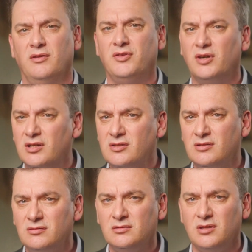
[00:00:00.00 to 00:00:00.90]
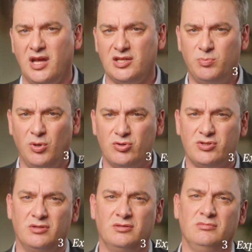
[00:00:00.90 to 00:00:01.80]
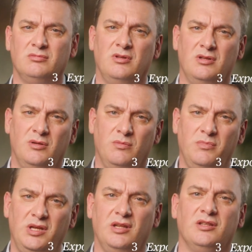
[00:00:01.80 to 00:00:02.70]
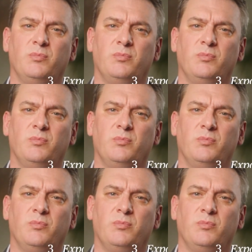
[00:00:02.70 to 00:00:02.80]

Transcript: Third, exposure, meaning